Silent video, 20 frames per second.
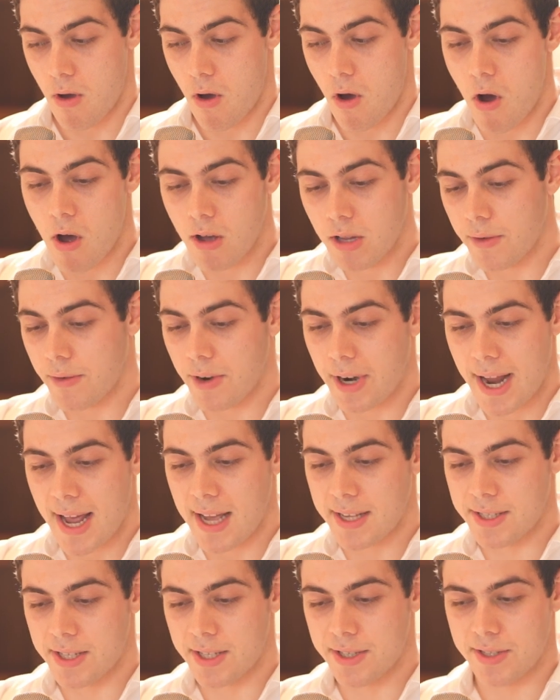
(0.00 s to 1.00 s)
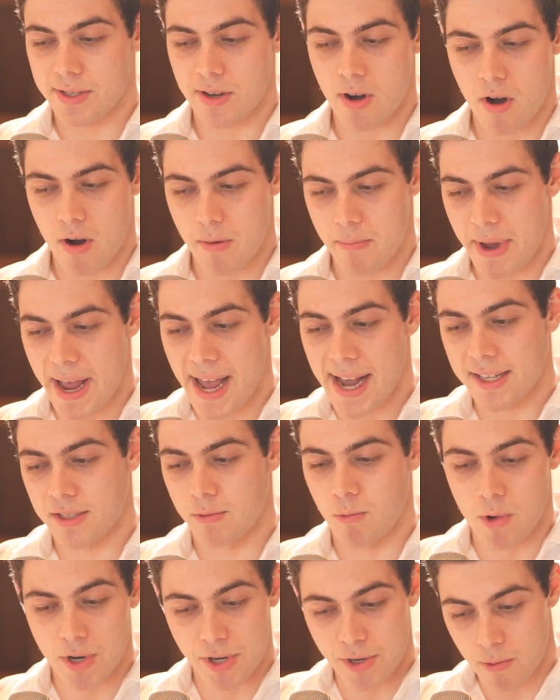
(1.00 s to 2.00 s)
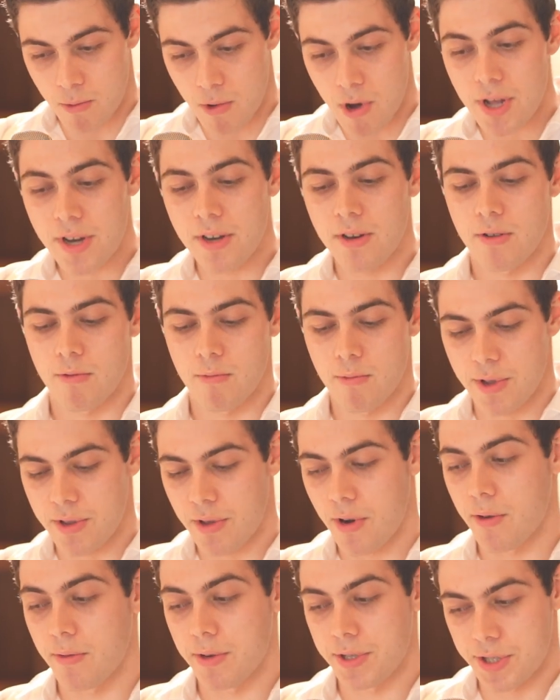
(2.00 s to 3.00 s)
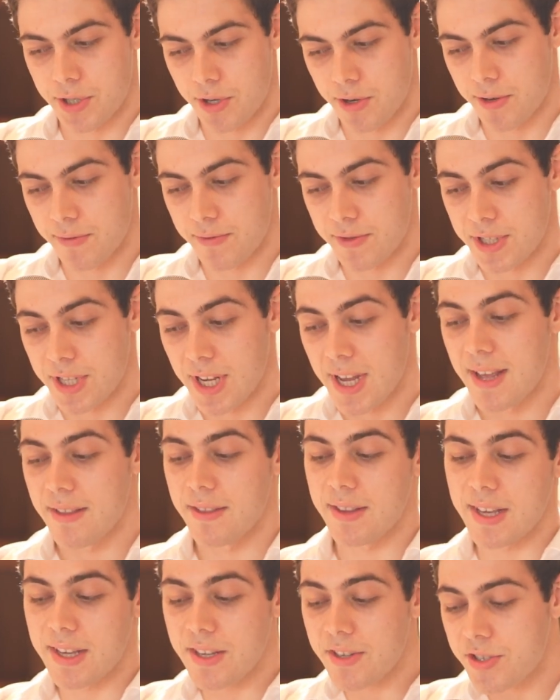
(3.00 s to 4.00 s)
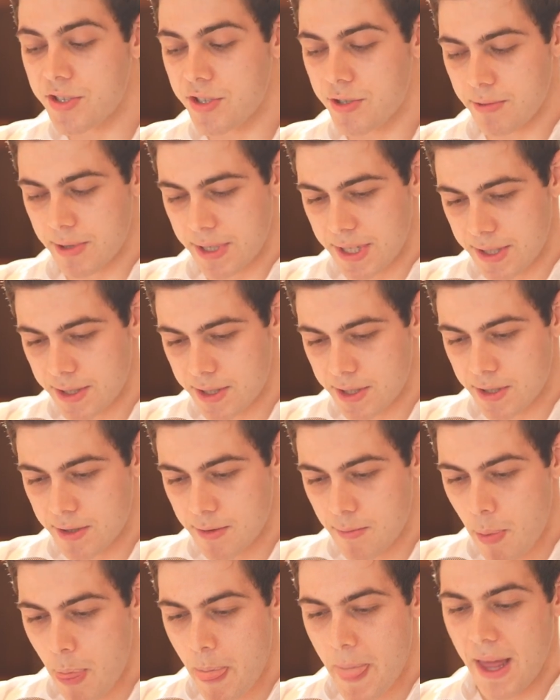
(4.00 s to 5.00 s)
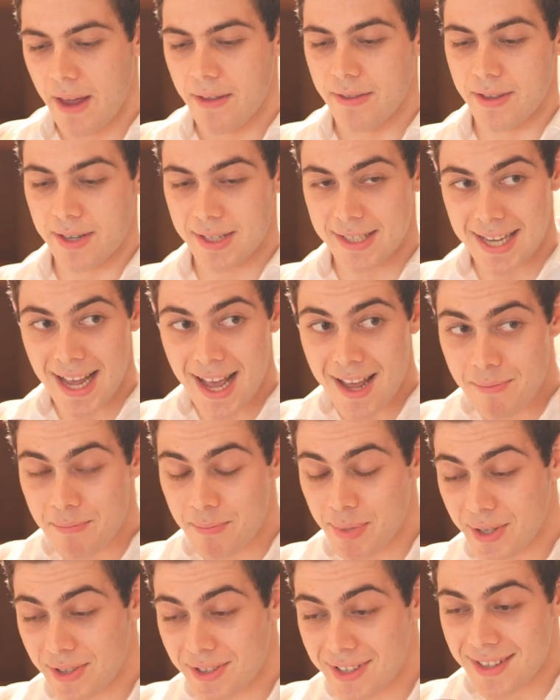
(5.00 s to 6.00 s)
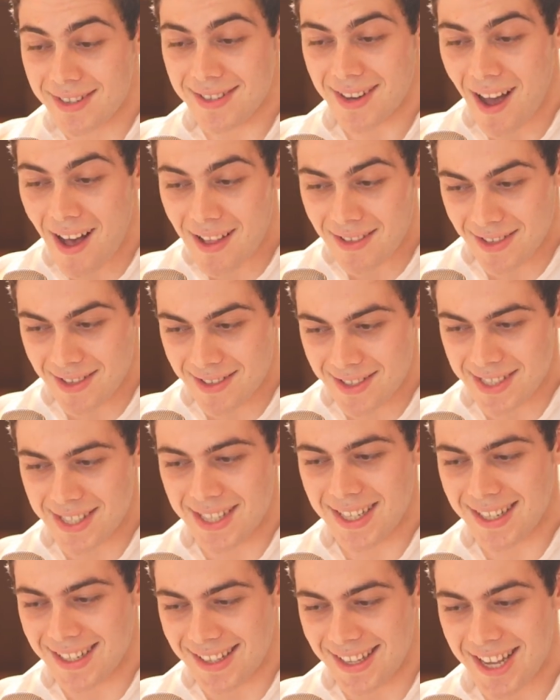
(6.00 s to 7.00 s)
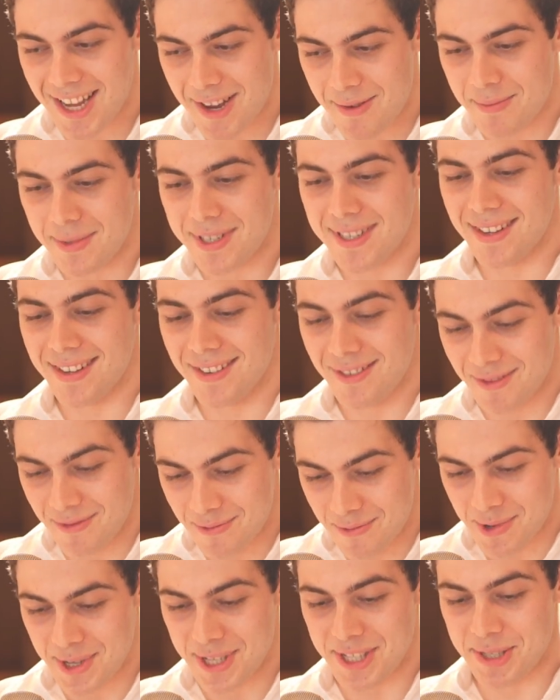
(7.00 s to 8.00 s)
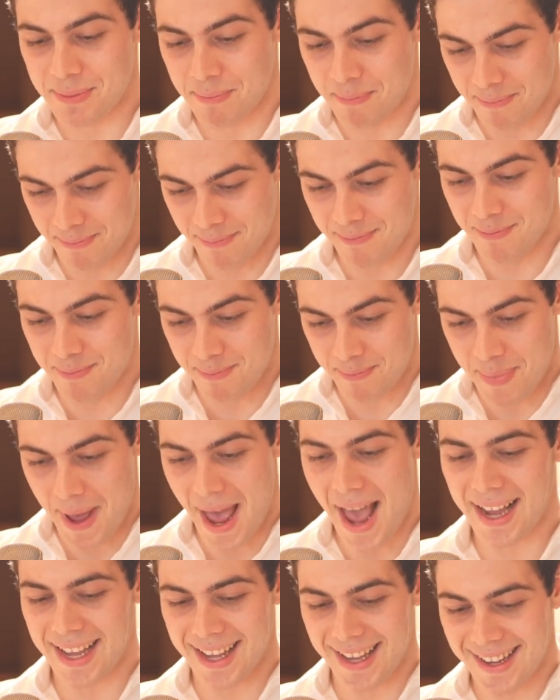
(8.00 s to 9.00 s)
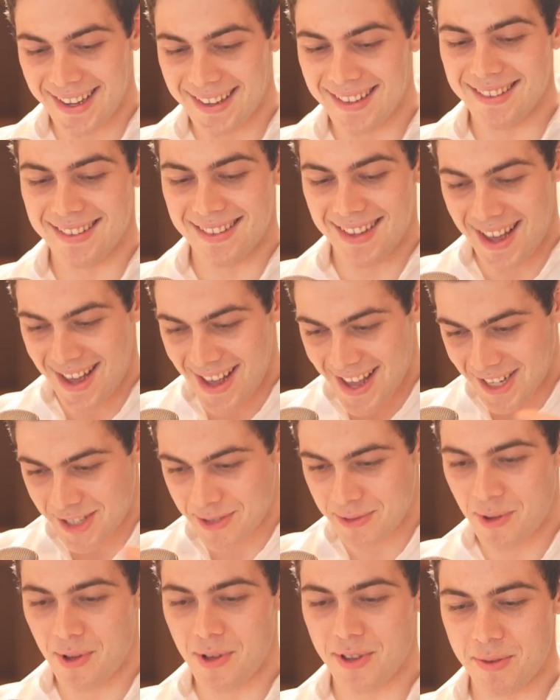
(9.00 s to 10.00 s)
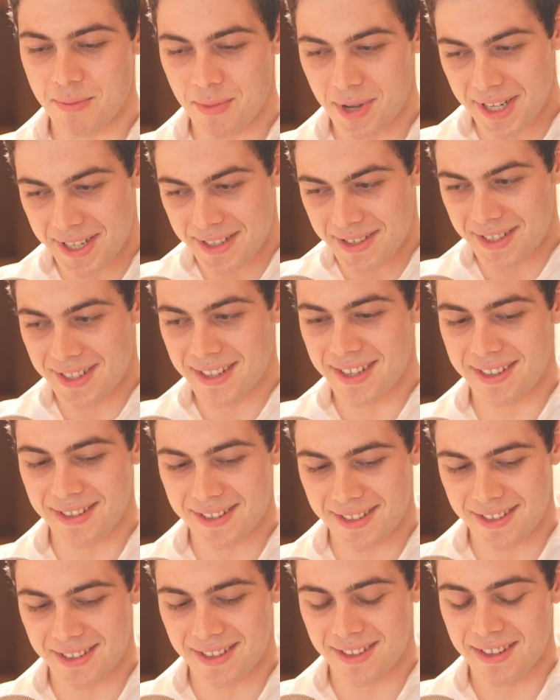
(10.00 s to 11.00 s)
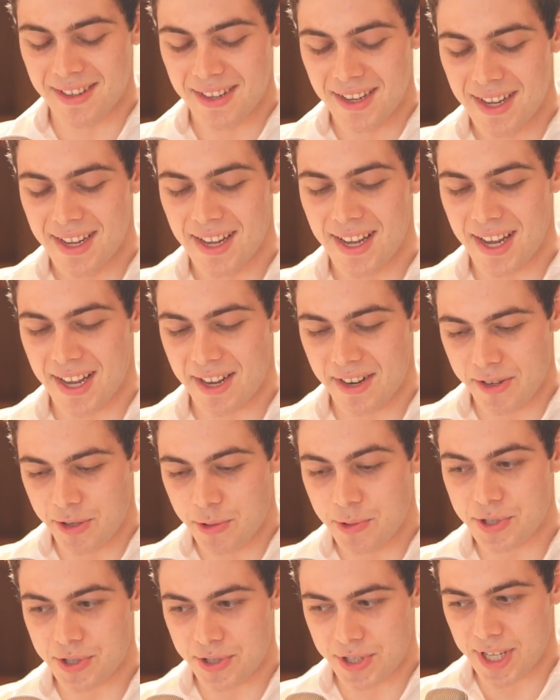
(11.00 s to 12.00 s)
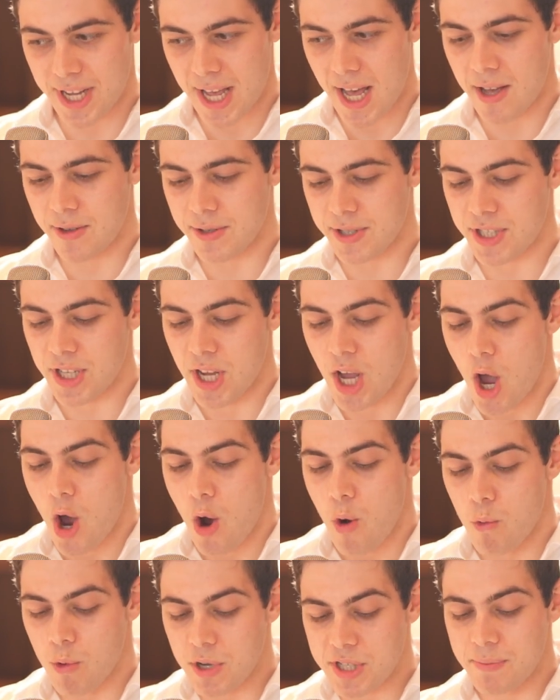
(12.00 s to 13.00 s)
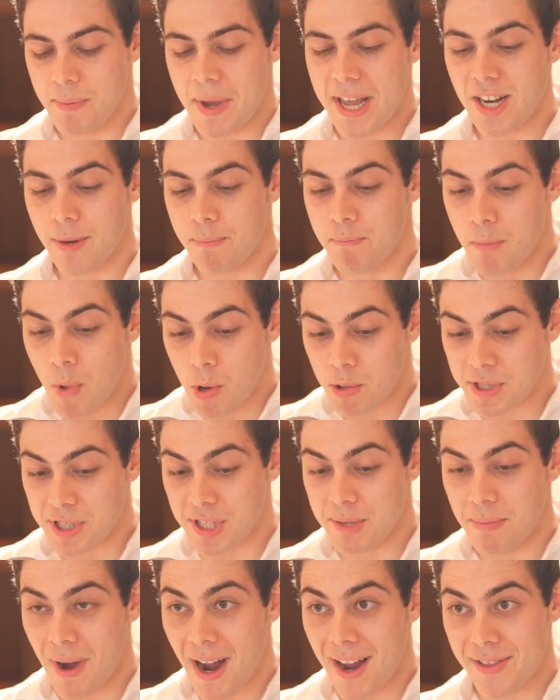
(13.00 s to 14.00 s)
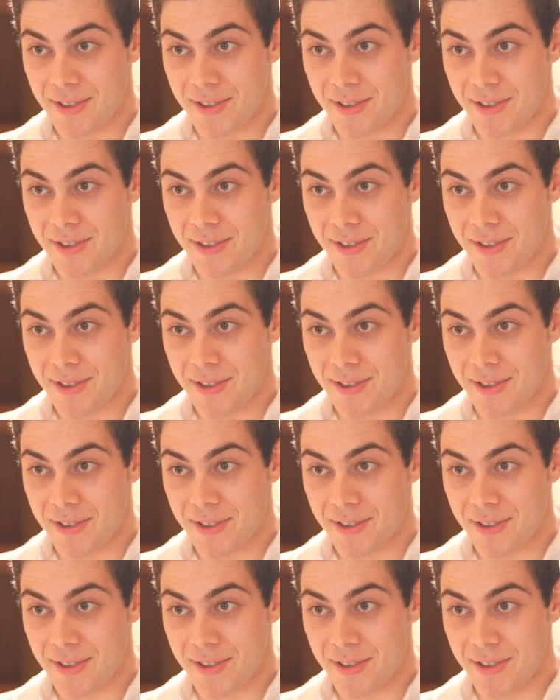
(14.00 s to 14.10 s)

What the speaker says: all of our assets are backed 1-to-1 with our reserves. The issue is the $10 billion he claimed was backing all the money in users' accounts was made up mostly by